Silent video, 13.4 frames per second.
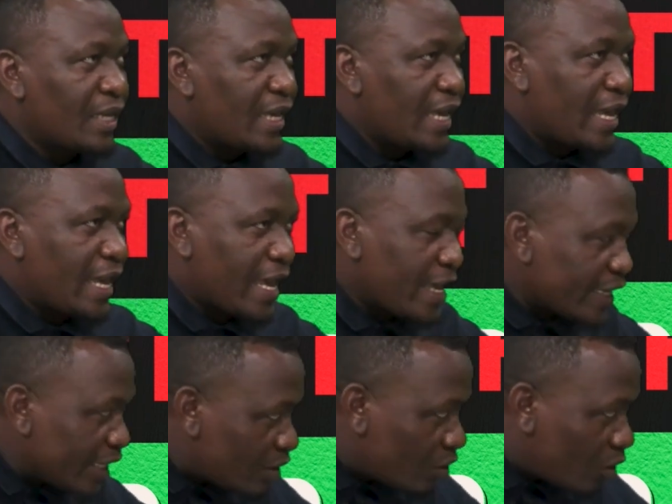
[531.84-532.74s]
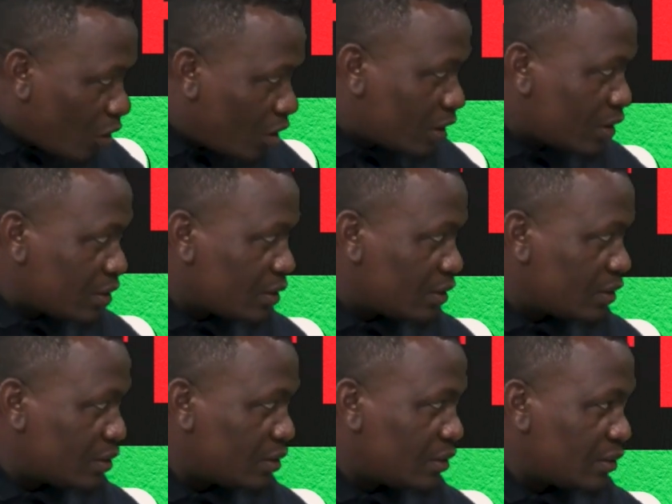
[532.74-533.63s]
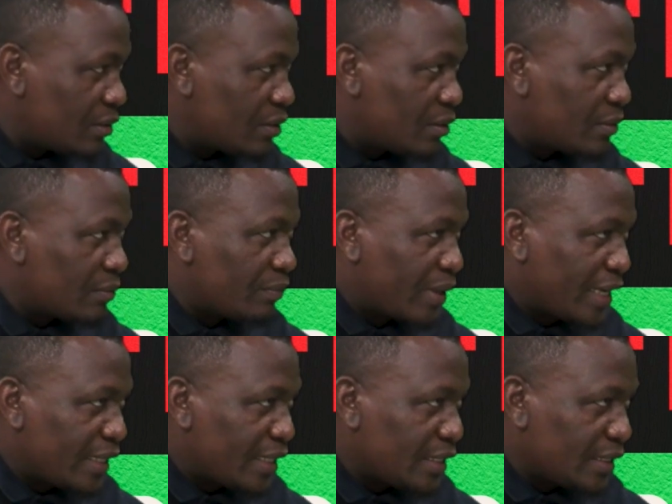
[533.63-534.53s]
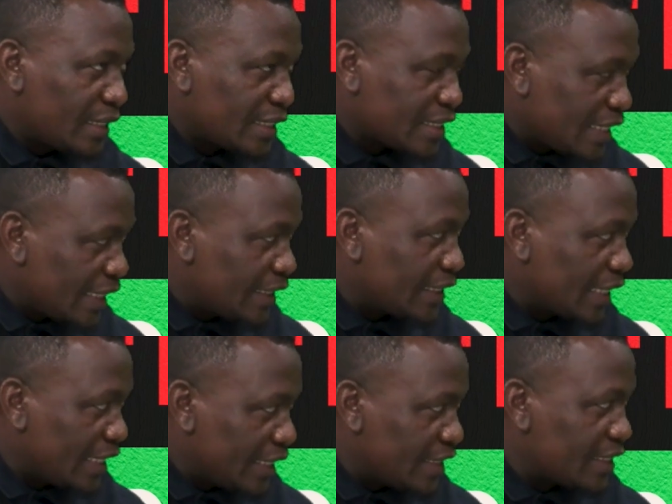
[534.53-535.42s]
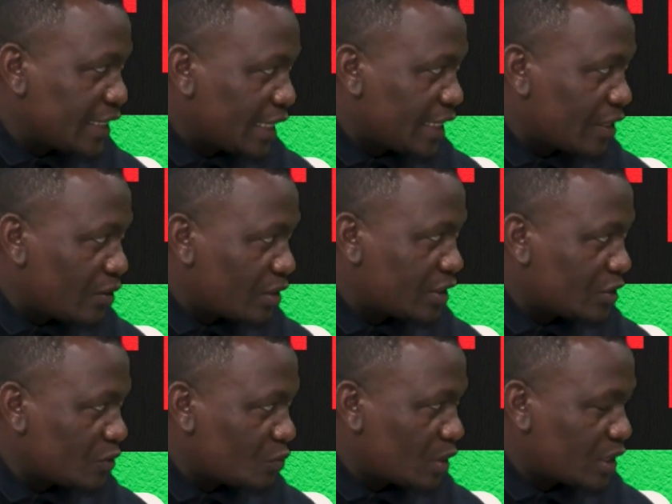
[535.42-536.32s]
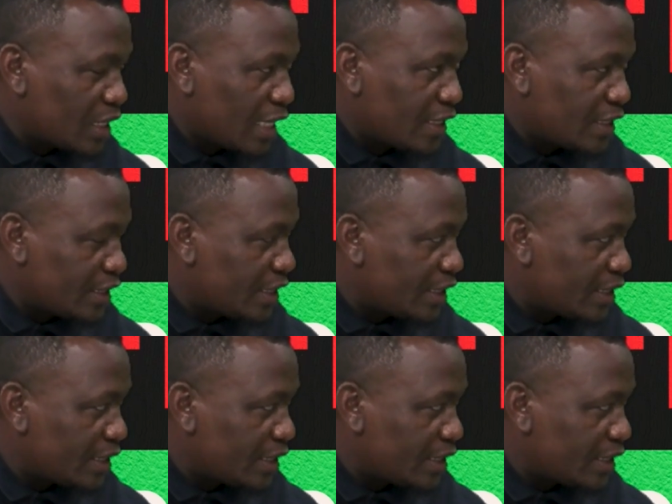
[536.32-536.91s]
hanging on by the slender lead that they got in 2019,